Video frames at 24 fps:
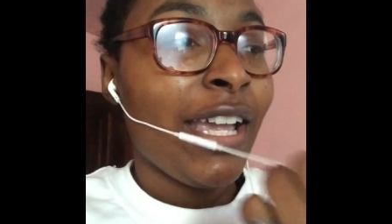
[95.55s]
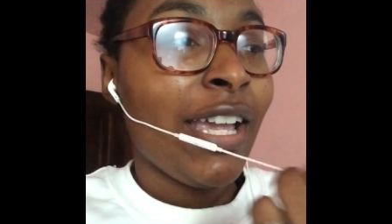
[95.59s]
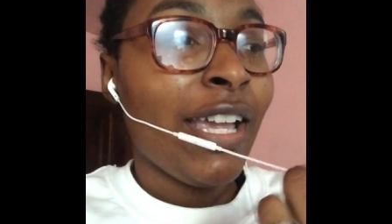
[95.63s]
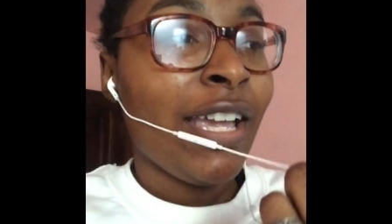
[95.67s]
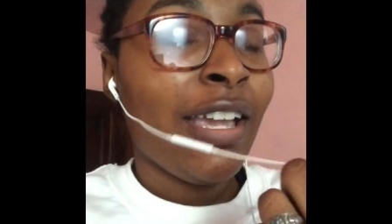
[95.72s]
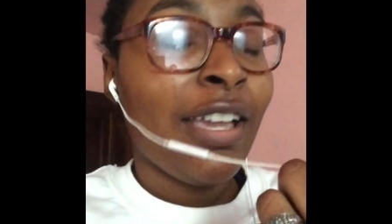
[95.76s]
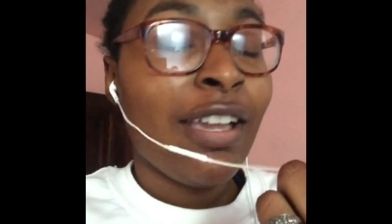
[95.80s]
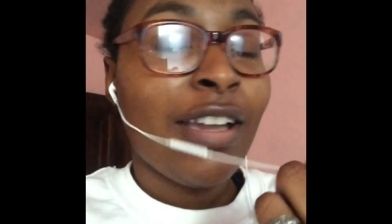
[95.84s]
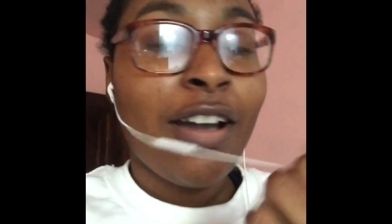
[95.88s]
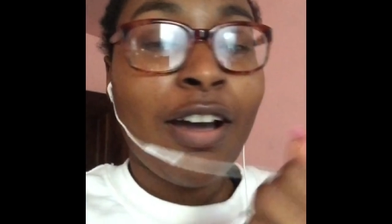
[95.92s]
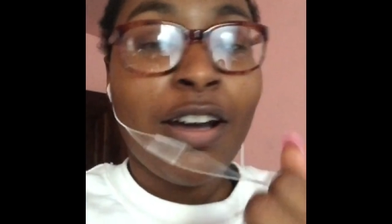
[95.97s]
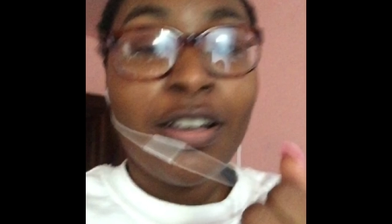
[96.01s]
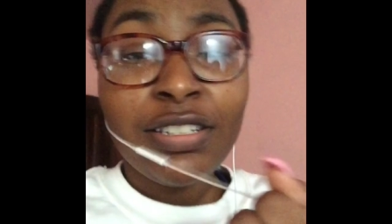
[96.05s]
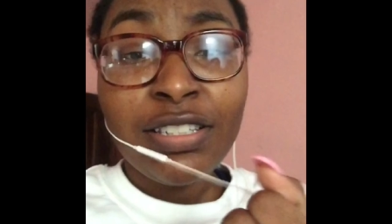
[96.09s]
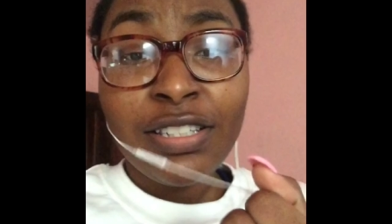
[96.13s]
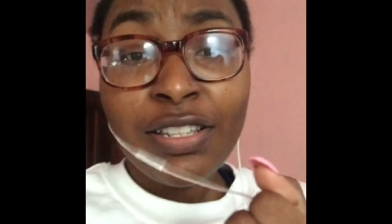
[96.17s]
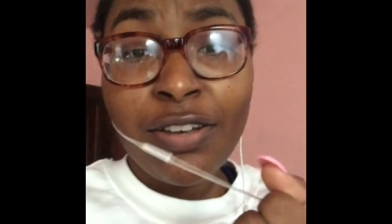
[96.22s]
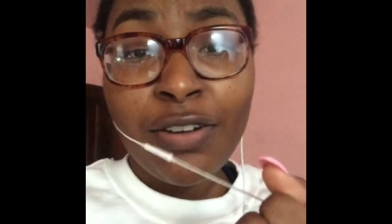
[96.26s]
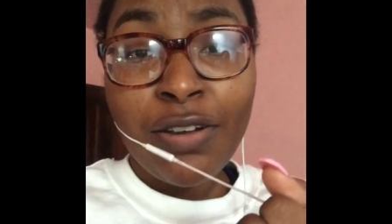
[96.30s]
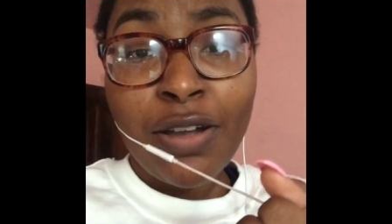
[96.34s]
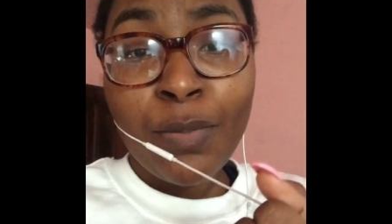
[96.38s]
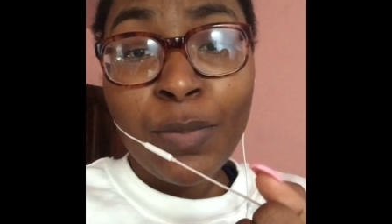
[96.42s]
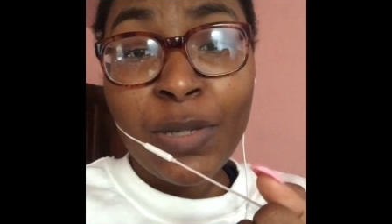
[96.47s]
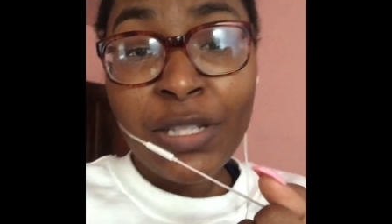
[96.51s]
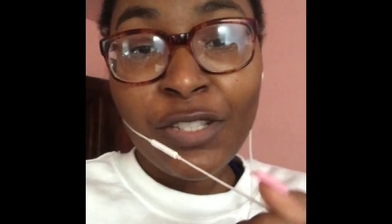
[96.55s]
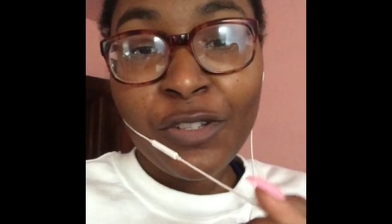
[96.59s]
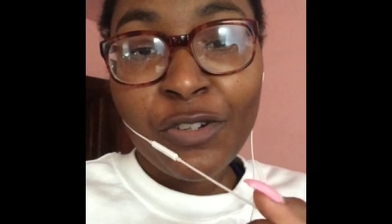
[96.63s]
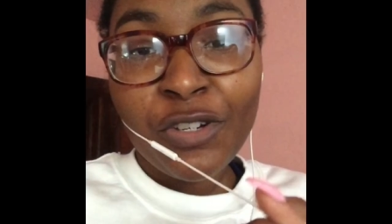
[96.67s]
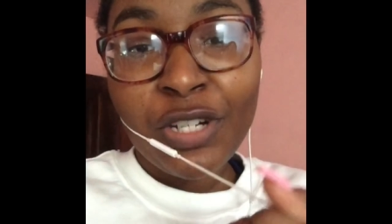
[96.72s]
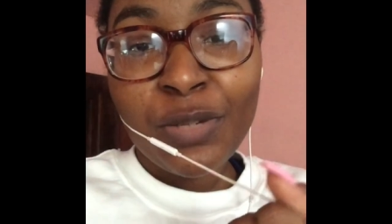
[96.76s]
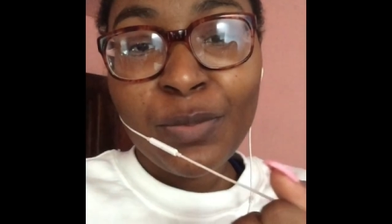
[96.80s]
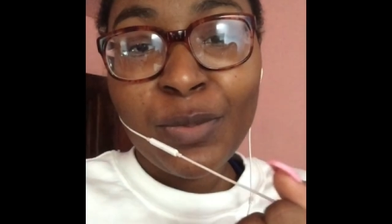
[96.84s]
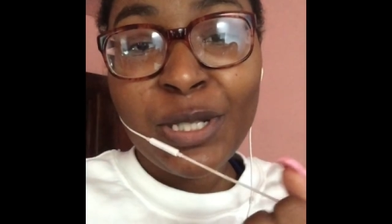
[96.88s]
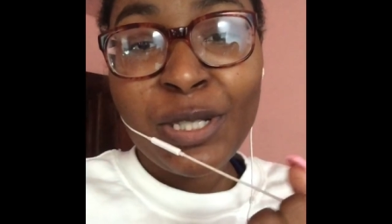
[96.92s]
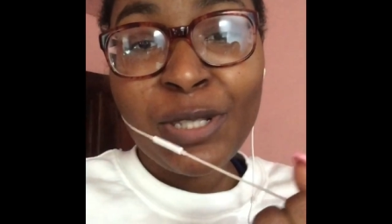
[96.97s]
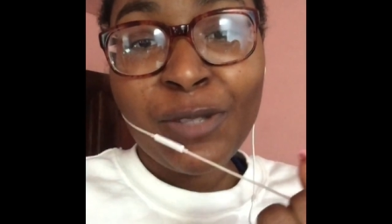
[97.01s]
And also I'm about to
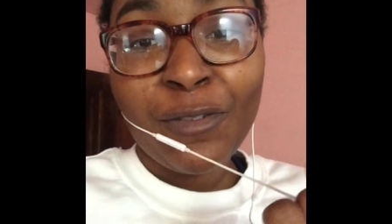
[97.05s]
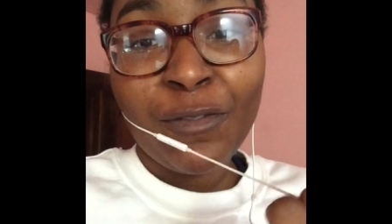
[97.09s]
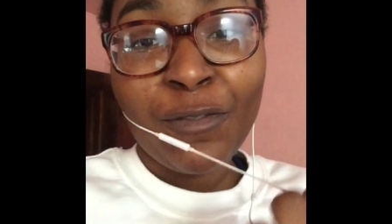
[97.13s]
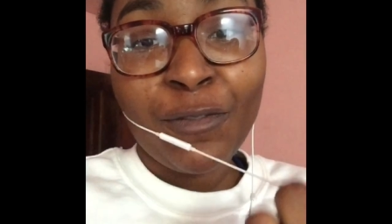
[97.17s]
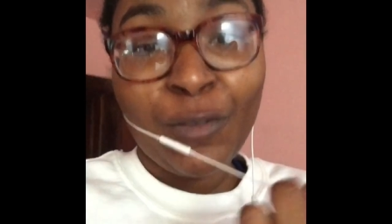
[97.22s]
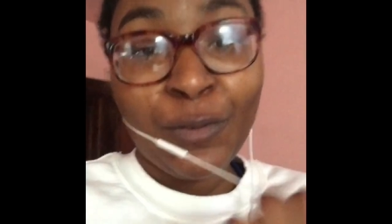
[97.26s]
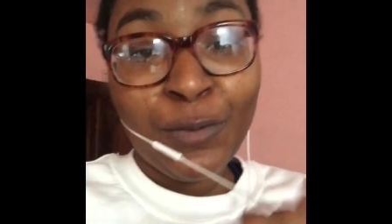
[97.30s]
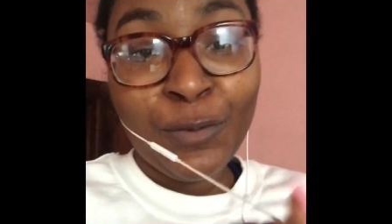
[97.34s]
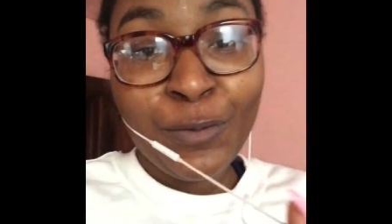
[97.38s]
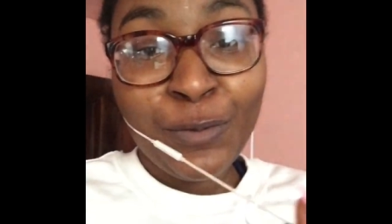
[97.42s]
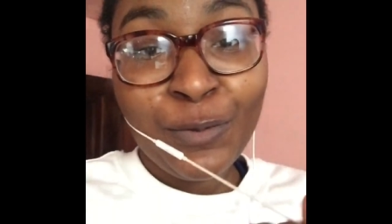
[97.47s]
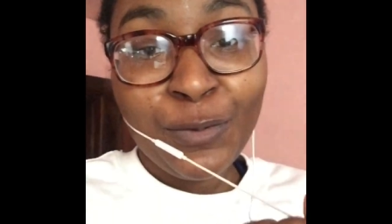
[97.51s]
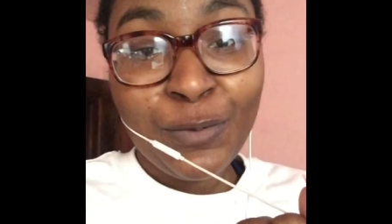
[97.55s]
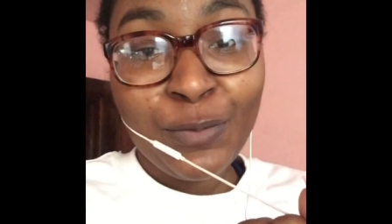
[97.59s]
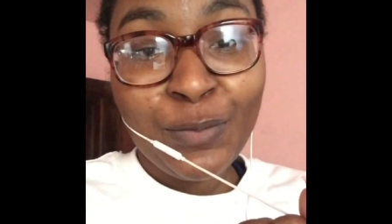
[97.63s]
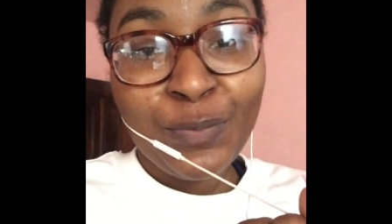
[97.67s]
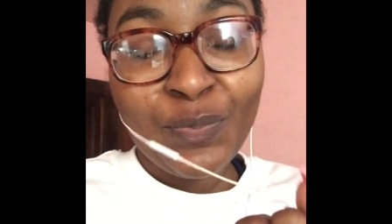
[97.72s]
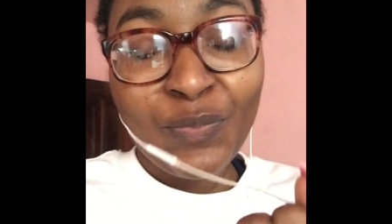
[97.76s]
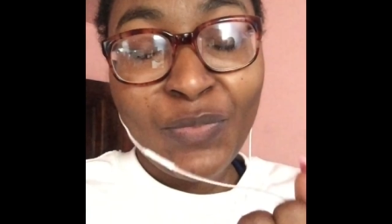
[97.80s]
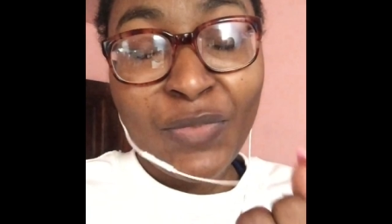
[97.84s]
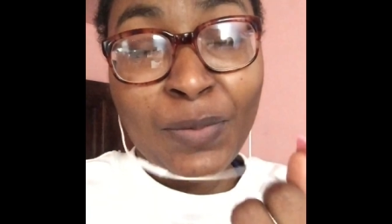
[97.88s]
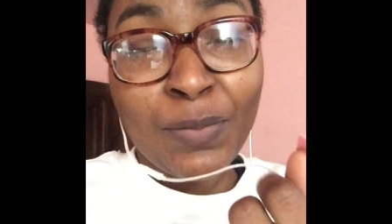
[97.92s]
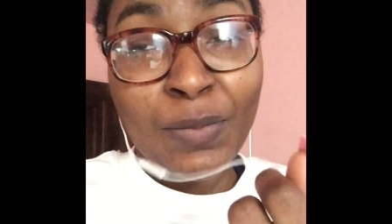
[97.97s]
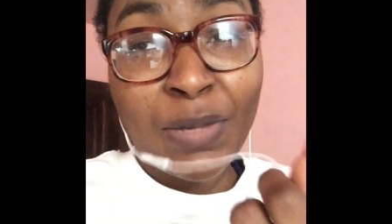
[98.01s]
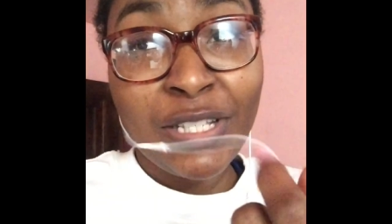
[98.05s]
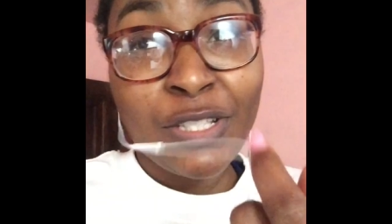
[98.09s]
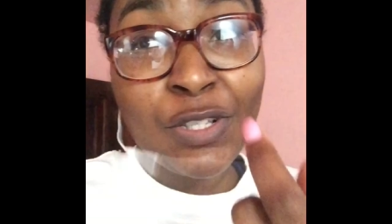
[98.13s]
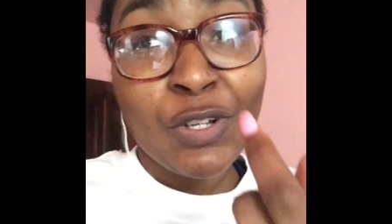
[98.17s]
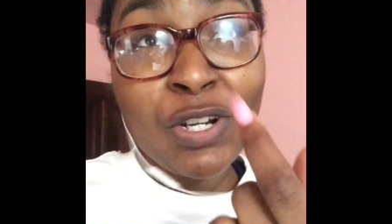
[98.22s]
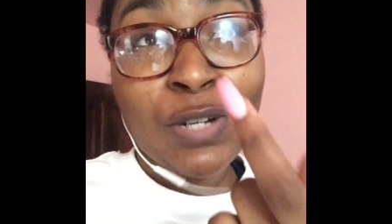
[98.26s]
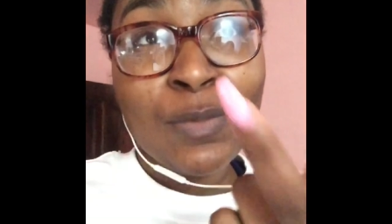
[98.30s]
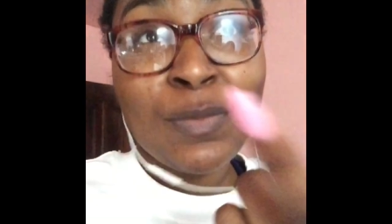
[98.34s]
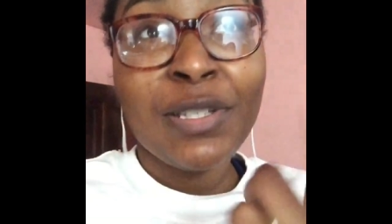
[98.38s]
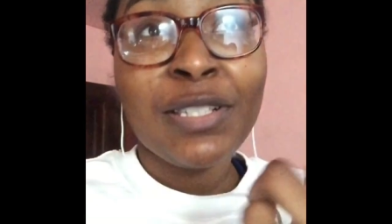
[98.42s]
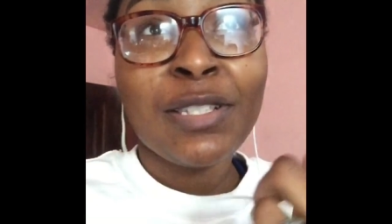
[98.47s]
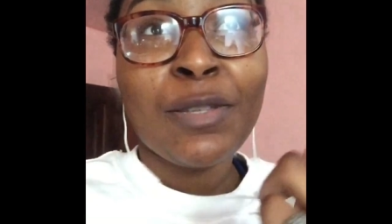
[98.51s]
order me some food. I'm about to
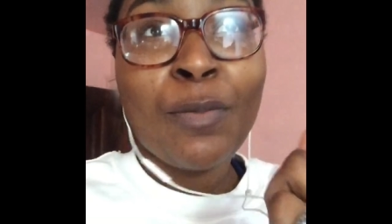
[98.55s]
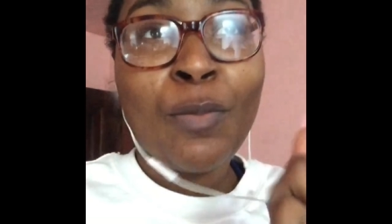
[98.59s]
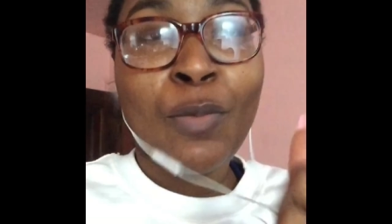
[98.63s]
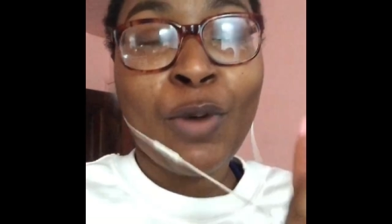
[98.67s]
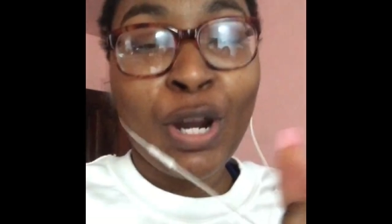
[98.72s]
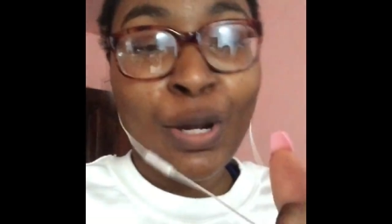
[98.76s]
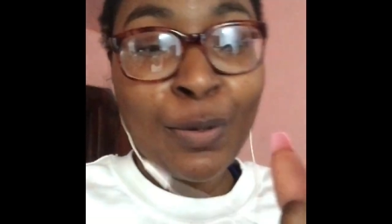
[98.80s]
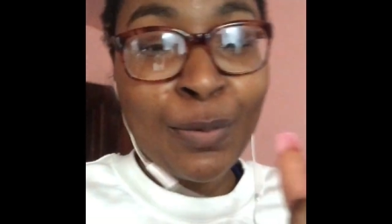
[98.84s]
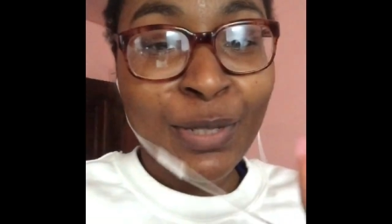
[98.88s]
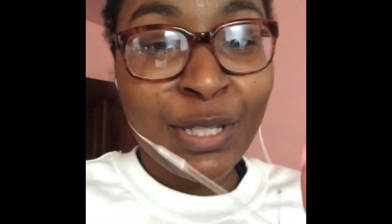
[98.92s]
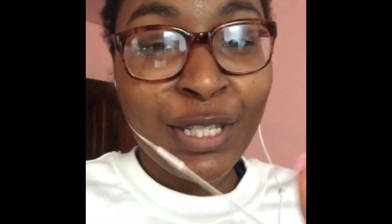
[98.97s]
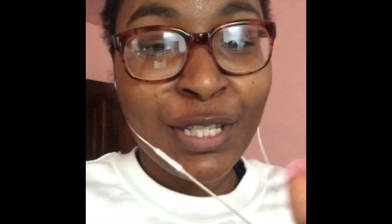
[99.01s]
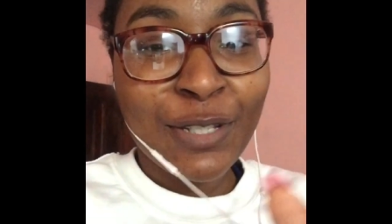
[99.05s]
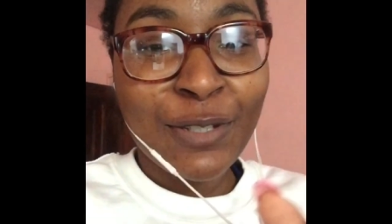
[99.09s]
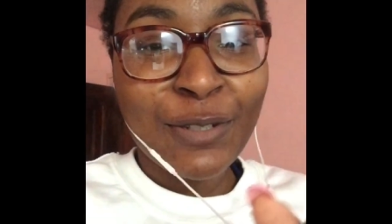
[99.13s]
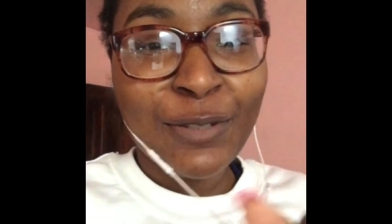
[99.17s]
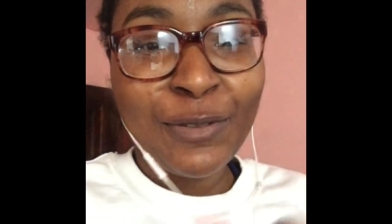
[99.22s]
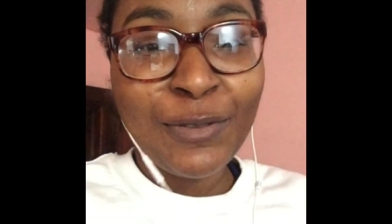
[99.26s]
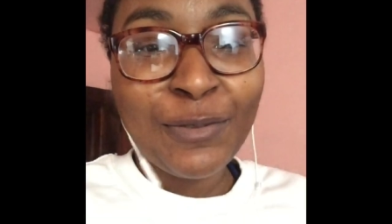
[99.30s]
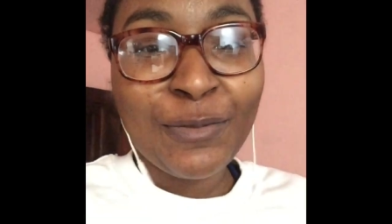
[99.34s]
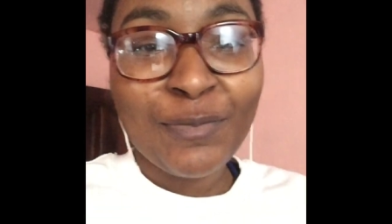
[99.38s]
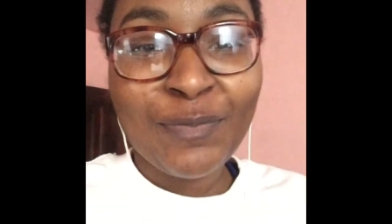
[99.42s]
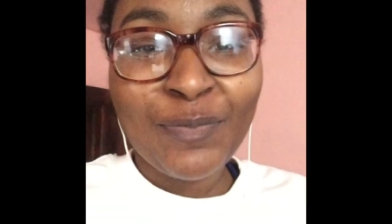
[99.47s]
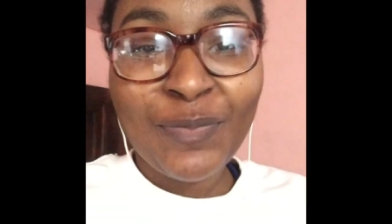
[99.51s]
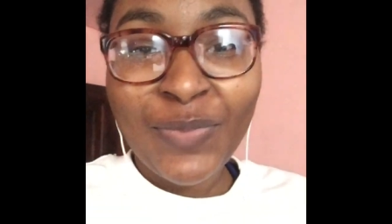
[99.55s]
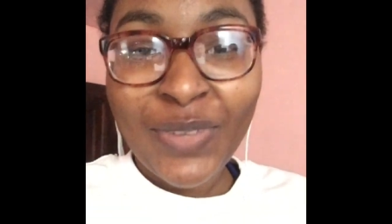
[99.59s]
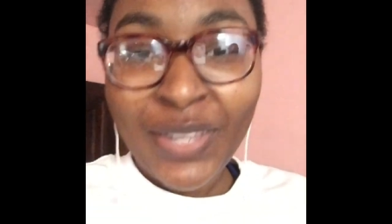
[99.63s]
order me some barbecue.